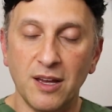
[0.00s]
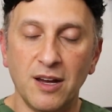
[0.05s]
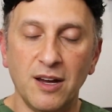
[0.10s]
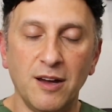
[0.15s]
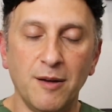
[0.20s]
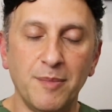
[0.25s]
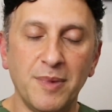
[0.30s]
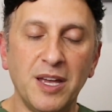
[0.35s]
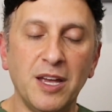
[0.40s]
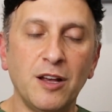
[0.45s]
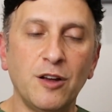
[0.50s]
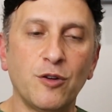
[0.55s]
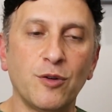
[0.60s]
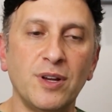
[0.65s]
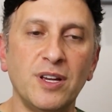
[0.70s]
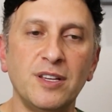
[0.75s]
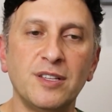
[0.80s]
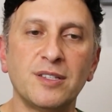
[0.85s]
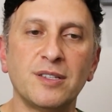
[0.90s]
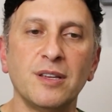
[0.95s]
um,
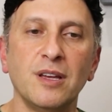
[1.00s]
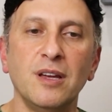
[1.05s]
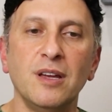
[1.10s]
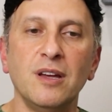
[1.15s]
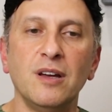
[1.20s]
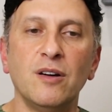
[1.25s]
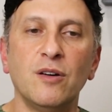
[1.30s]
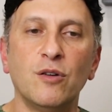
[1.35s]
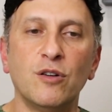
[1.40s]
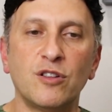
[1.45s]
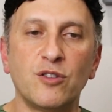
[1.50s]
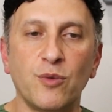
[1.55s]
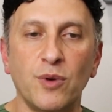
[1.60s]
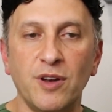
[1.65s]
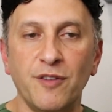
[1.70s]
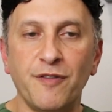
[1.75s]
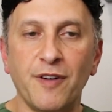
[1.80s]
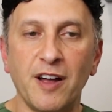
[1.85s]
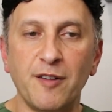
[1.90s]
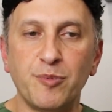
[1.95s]
increase or
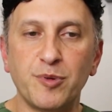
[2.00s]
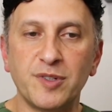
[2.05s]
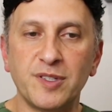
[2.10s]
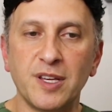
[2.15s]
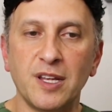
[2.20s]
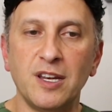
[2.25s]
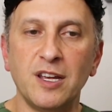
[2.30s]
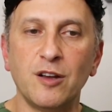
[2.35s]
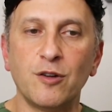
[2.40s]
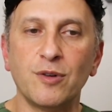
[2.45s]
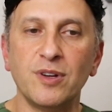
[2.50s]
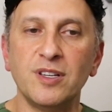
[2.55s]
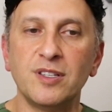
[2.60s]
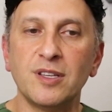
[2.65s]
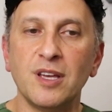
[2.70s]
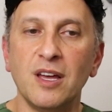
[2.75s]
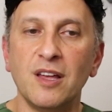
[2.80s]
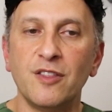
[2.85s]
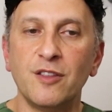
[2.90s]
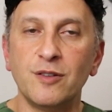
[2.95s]
25% increase,